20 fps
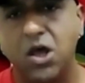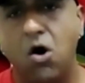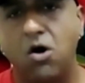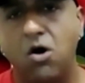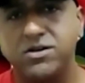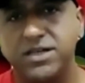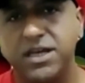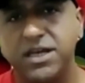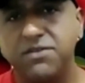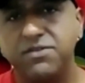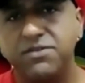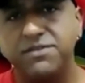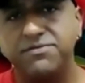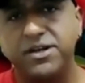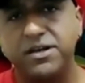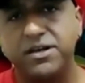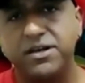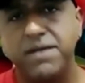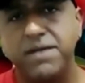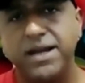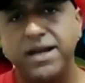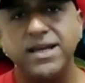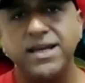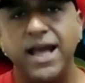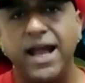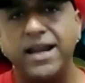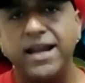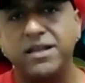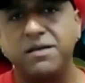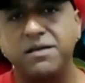or even
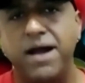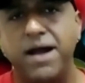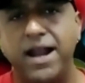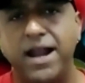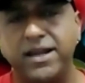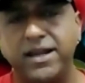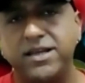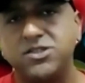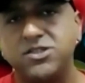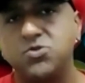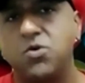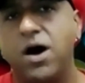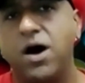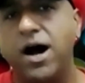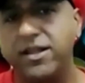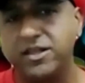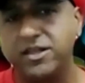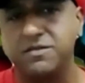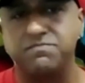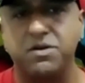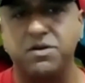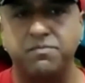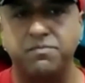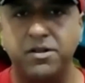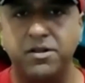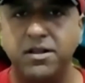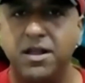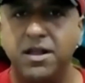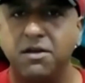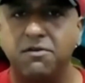recommending antibiotics to other
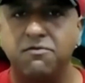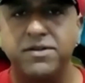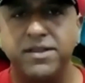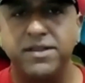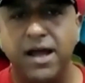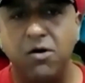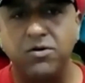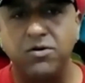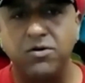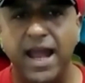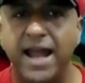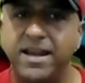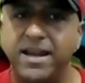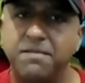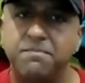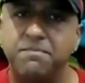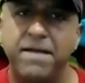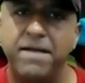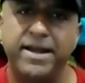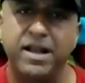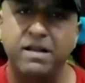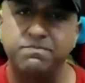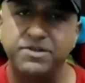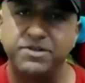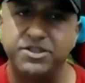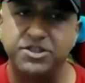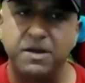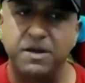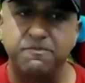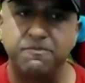people without any medical
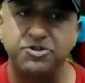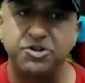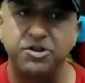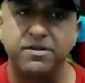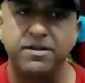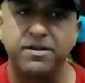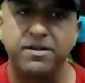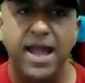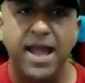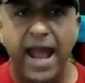prescription.